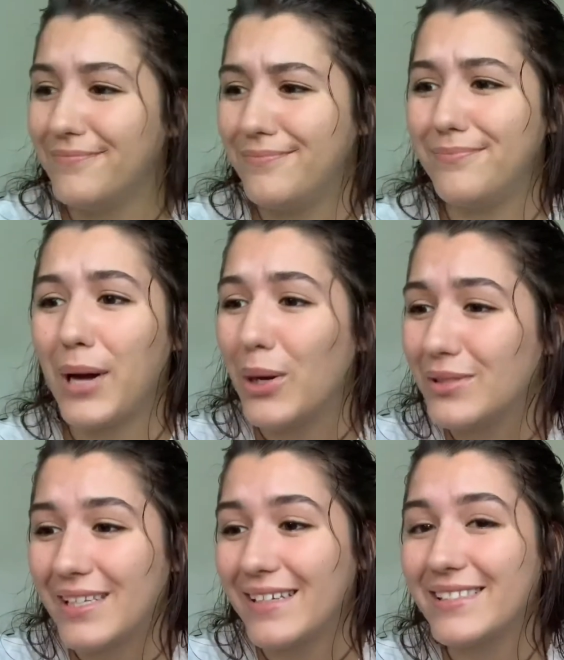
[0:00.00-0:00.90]

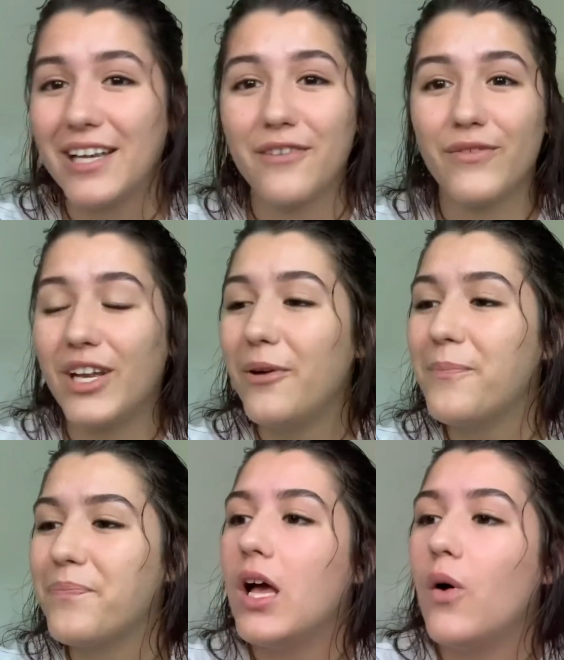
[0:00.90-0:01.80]
posting stuff, you know?
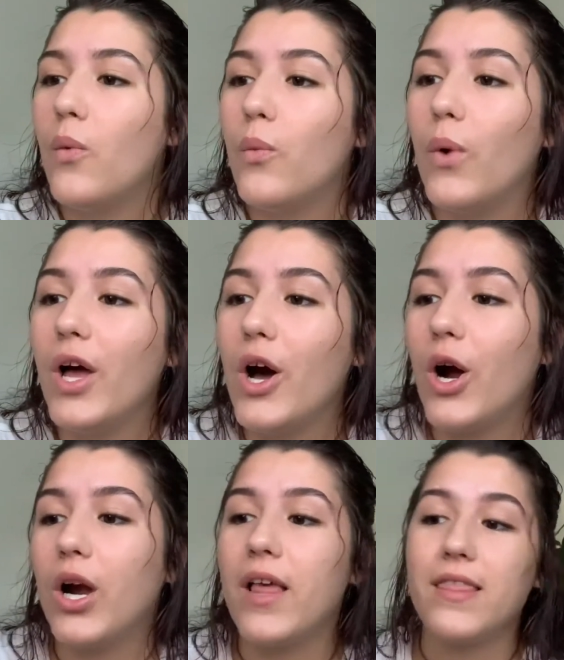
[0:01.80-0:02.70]
What
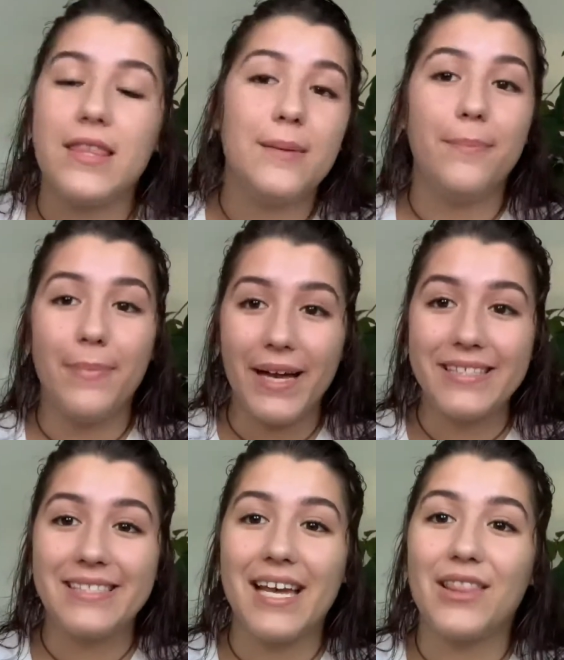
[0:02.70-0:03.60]
are the
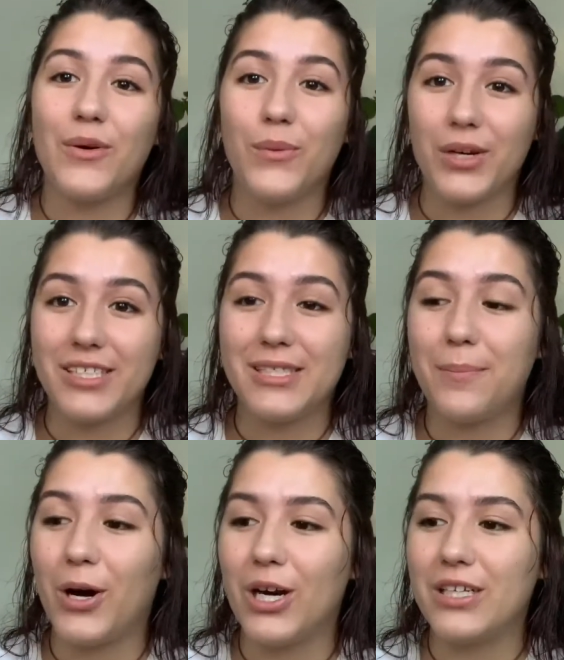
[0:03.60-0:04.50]
best and the worst
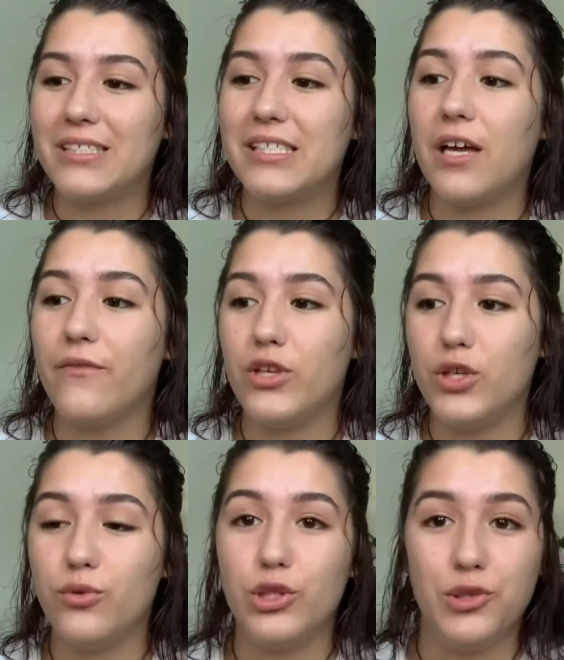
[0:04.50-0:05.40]
parts of
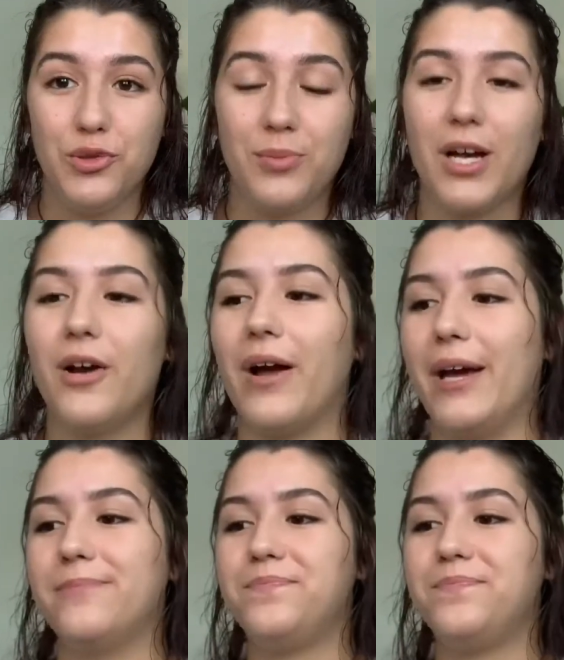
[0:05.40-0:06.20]
YouTube? Okay,